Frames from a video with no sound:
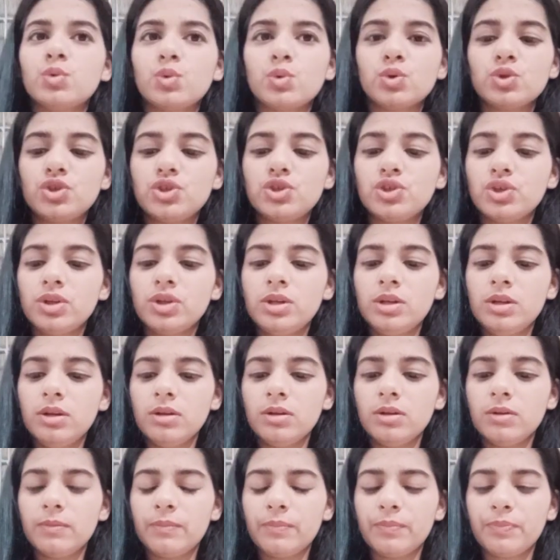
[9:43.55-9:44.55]

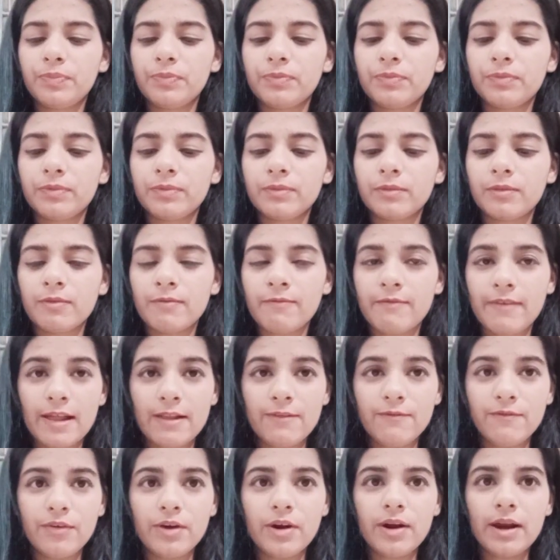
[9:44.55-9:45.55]
social
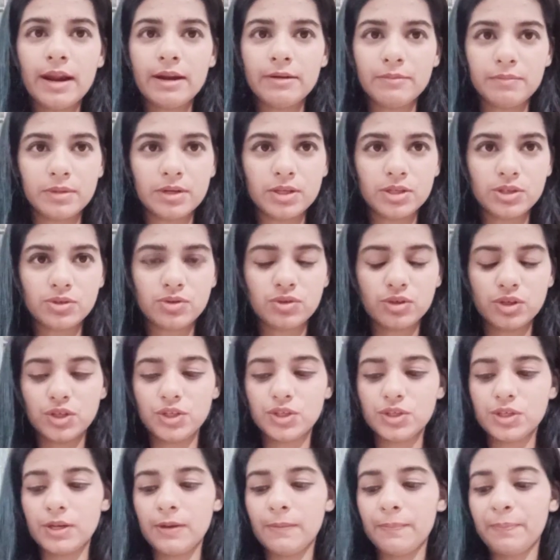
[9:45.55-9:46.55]
welfare
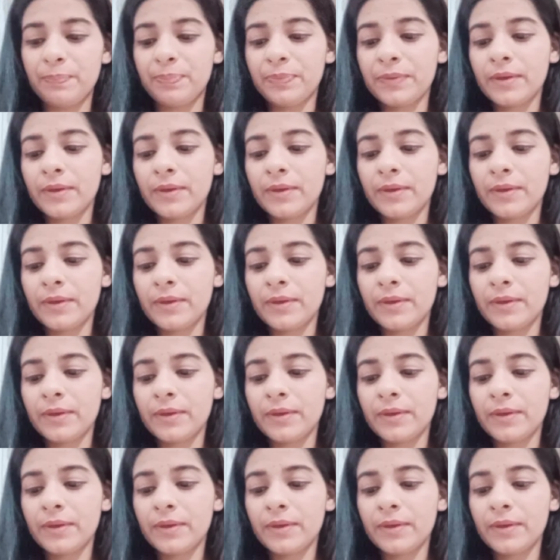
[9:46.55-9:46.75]
administration.